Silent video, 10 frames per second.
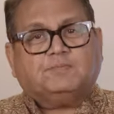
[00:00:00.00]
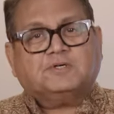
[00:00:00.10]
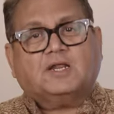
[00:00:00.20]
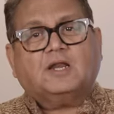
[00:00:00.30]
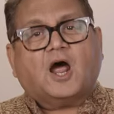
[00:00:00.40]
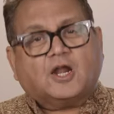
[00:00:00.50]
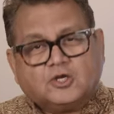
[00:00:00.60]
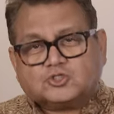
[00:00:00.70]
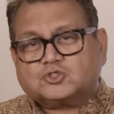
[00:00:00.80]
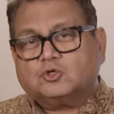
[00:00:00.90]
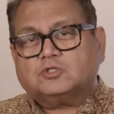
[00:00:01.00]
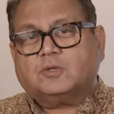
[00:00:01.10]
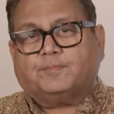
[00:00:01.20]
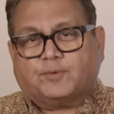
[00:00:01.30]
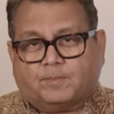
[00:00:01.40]
Patel understood
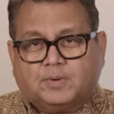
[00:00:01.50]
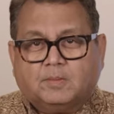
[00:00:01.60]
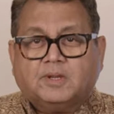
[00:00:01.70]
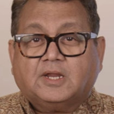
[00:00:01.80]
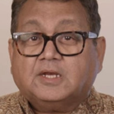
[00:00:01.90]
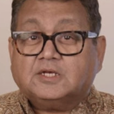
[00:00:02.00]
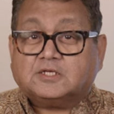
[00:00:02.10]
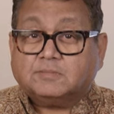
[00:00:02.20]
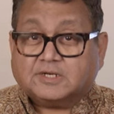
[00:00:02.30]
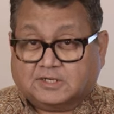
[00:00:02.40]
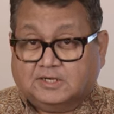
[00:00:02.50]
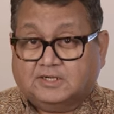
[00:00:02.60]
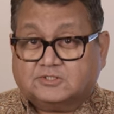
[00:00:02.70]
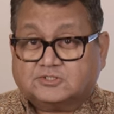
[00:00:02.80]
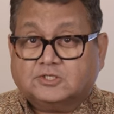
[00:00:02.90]
the problem
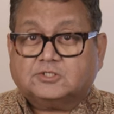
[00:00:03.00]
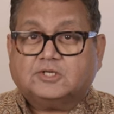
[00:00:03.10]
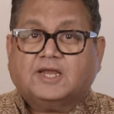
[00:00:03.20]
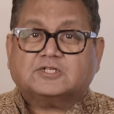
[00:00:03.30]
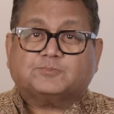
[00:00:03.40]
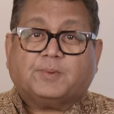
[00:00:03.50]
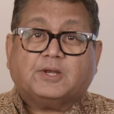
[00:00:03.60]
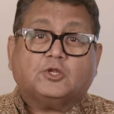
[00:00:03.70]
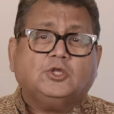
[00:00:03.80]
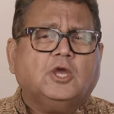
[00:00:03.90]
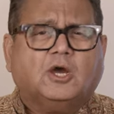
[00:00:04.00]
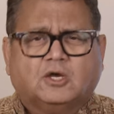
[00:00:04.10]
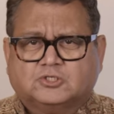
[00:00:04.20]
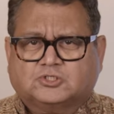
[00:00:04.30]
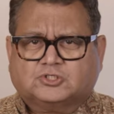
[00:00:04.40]
intimately since he had spent
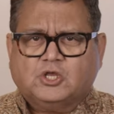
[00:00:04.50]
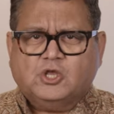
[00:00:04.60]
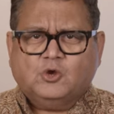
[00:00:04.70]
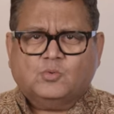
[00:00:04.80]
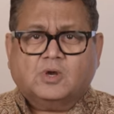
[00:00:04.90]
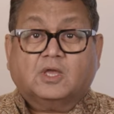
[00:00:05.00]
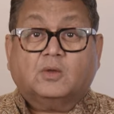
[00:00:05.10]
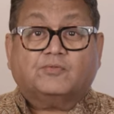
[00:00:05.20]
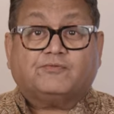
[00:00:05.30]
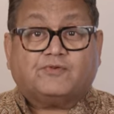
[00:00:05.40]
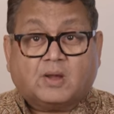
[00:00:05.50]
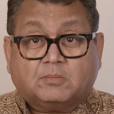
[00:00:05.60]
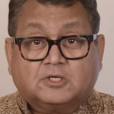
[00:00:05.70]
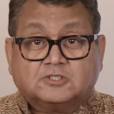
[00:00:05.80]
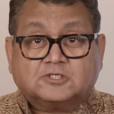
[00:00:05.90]
years working with
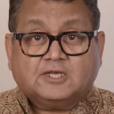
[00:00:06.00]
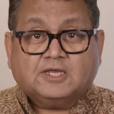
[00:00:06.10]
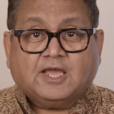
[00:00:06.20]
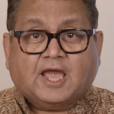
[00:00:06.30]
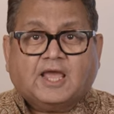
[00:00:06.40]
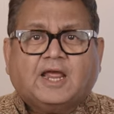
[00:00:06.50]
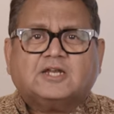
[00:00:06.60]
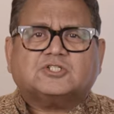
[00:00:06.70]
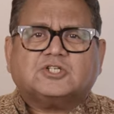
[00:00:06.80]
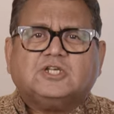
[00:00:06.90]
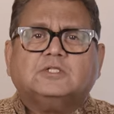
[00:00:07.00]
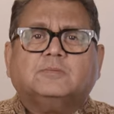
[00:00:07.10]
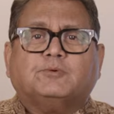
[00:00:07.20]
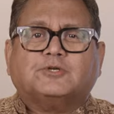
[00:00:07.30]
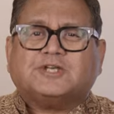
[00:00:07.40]
farmers and had seen the
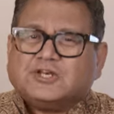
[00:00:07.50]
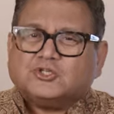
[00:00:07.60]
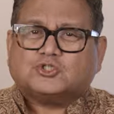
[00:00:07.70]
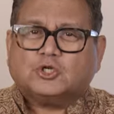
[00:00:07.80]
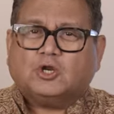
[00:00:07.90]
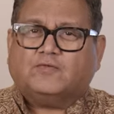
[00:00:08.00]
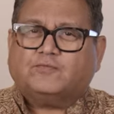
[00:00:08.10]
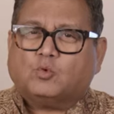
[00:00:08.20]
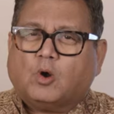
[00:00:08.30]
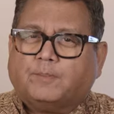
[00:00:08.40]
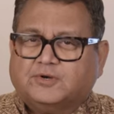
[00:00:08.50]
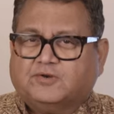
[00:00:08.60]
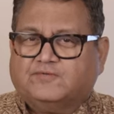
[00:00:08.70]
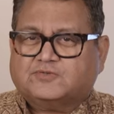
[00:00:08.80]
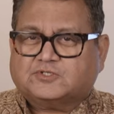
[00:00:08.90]
potential of
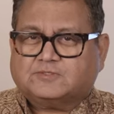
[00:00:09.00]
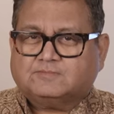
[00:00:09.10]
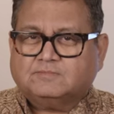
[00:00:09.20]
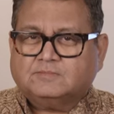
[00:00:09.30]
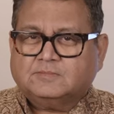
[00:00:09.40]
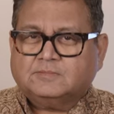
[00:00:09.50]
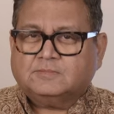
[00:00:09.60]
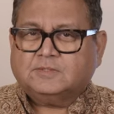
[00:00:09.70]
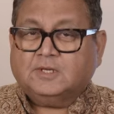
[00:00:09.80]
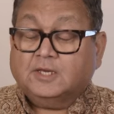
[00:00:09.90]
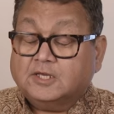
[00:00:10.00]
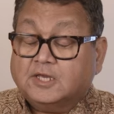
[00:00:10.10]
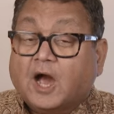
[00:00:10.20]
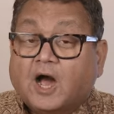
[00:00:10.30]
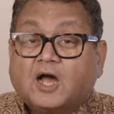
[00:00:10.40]
cooperatives.
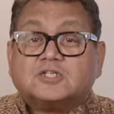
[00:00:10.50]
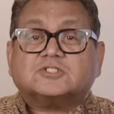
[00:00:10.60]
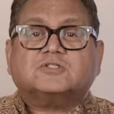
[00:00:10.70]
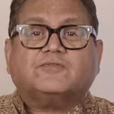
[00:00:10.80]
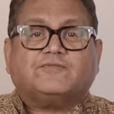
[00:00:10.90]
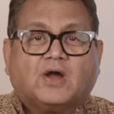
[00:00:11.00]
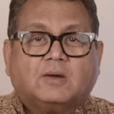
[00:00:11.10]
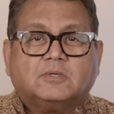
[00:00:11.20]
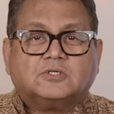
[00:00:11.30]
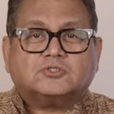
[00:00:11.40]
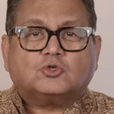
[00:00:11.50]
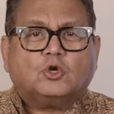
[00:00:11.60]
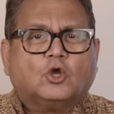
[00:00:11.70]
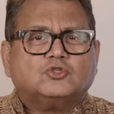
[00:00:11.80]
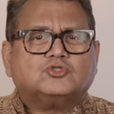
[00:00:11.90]
He asked the farmers to
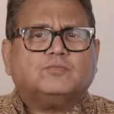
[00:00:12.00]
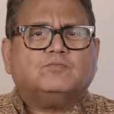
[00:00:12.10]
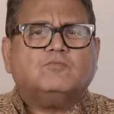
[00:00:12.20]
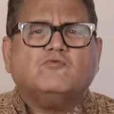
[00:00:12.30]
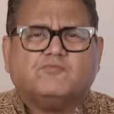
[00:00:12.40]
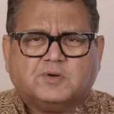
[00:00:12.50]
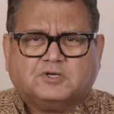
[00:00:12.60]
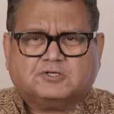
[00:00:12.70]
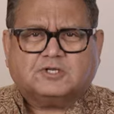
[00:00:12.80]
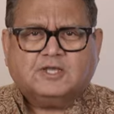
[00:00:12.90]
launch a movement